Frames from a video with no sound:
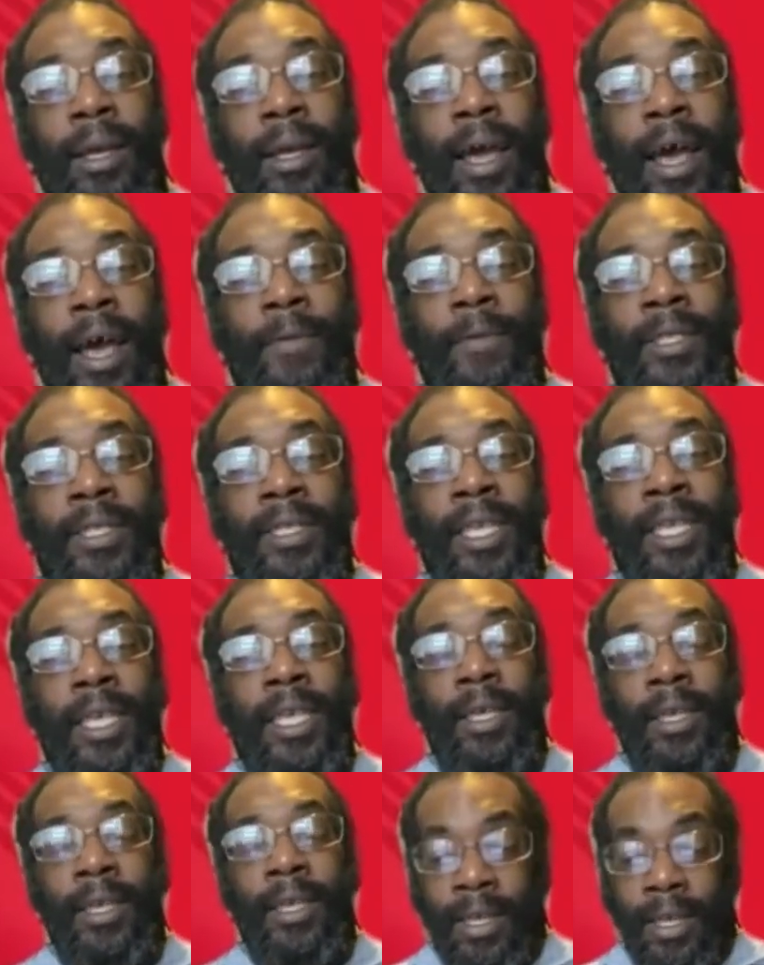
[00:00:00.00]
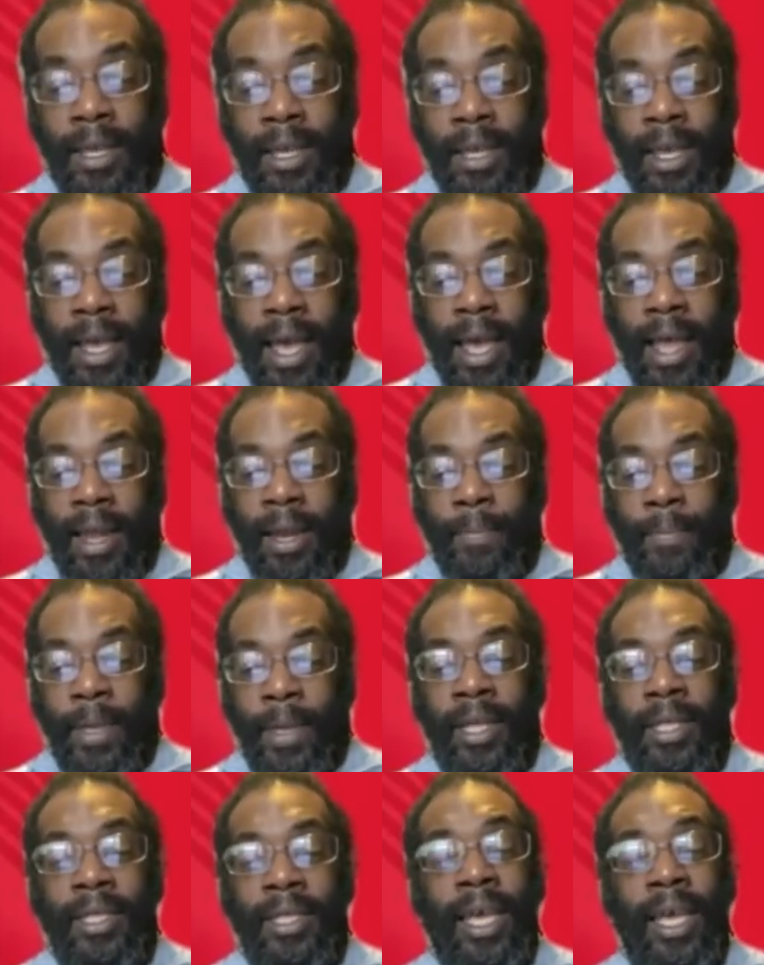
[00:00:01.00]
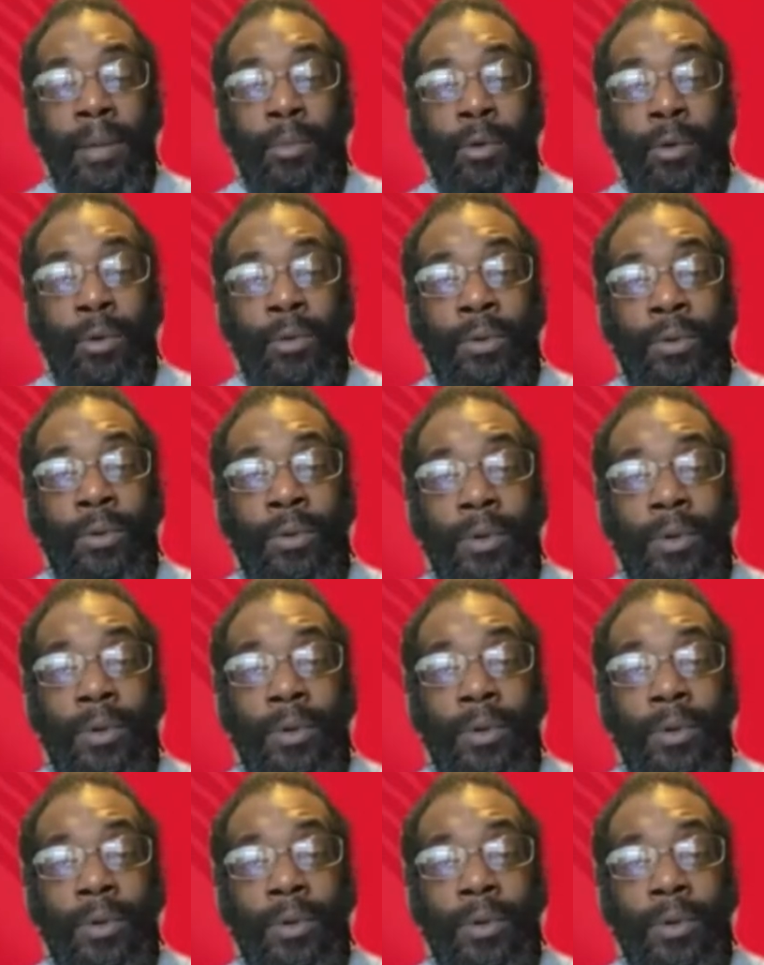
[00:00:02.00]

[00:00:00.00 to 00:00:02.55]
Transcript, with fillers: have a seat at the bigger table?